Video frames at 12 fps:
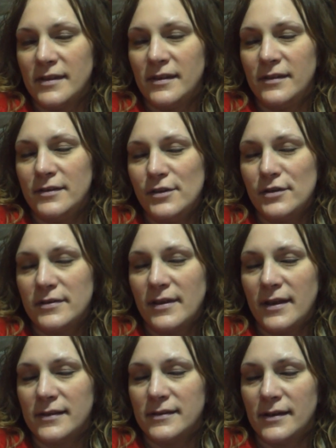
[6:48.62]
It's easier to
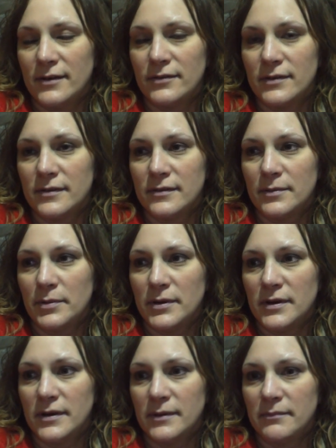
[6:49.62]
take it down than it is to
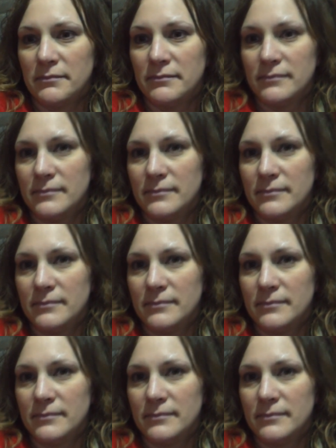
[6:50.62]
put it up.